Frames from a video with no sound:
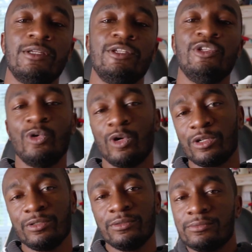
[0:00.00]

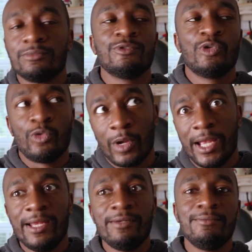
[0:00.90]
your
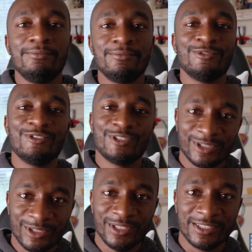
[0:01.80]
grade
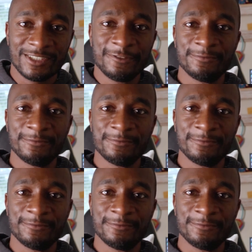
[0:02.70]
to look.